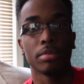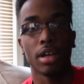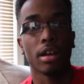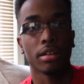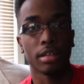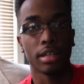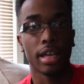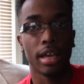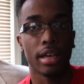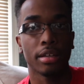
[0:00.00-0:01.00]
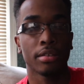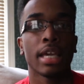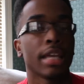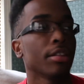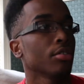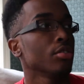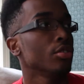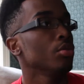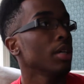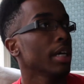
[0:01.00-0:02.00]
Dawn of the Dead. And there's
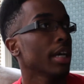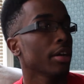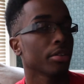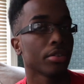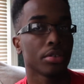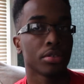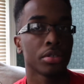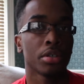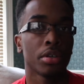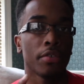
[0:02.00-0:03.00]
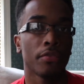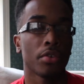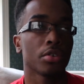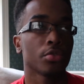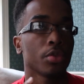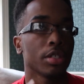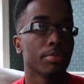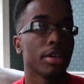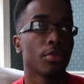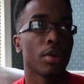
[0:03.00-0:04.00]
2 cut characters. First was
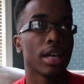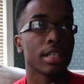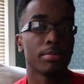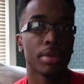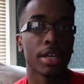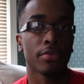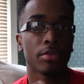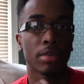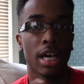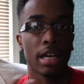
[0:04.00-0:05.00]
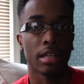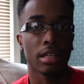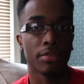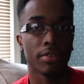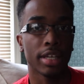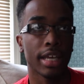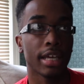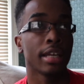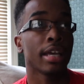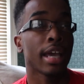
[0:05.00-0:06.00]
Ben West, Ben from Night of the Living
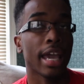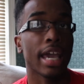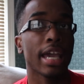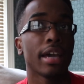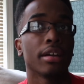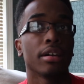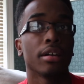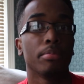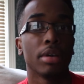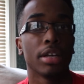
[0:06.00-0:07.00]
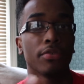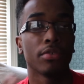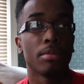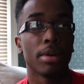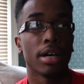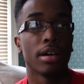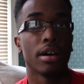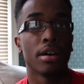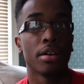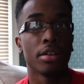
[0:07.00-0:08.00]
Dead, and Ben from
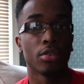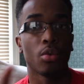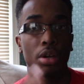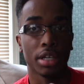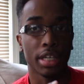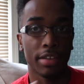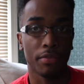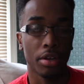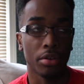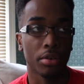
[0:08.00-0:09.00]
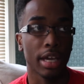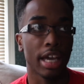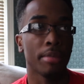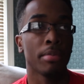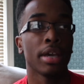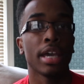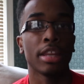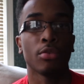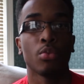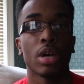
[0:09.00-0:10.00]
the Walking Dead video game,
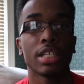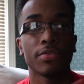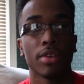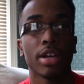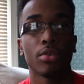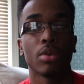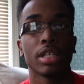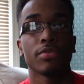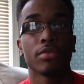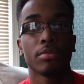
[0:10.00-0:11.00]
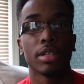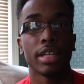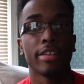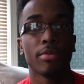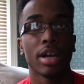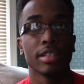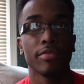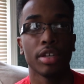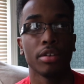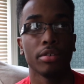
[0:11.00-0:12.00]
and then Frank West from the Dead Rising
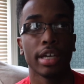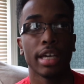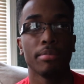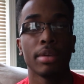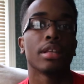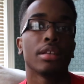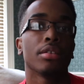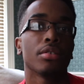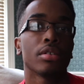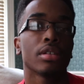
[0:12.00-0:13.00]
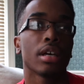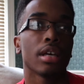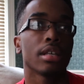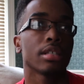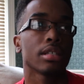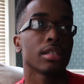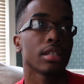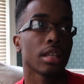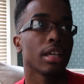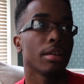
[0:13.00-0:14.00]
video game. And then there's
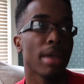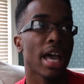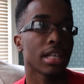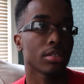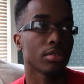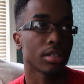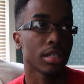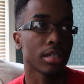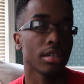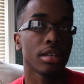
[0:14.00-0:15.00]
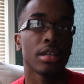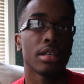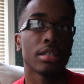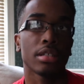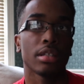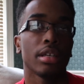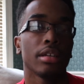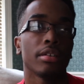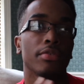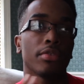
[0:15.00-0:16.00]
Selena Masterson,
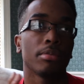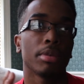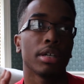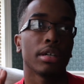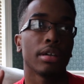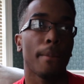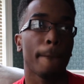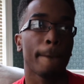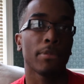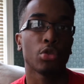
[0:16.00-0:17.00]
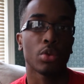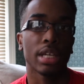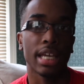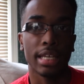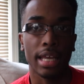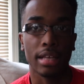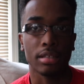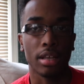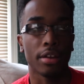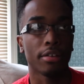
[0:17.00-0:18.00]
Selena from 28
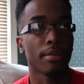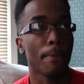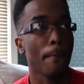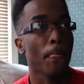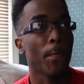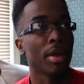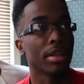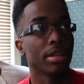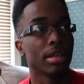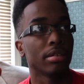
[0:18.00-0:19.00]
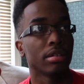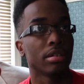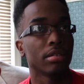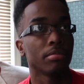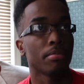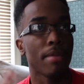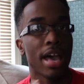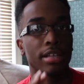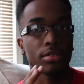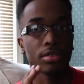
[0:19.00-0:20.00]
Days Later. And then
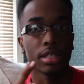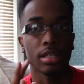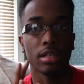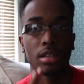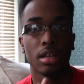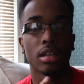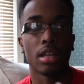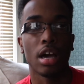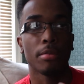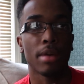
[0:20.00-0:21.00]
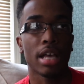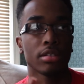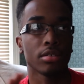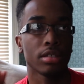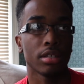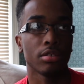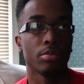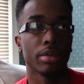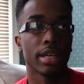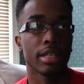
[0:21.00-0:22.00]
Masterson, Alana Masterson, who
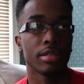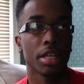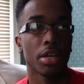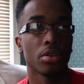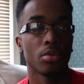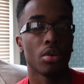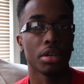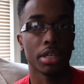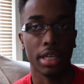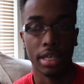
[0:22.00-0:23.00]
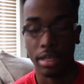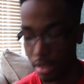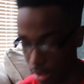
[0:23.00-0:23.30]
plays Tara in The Walking Dead.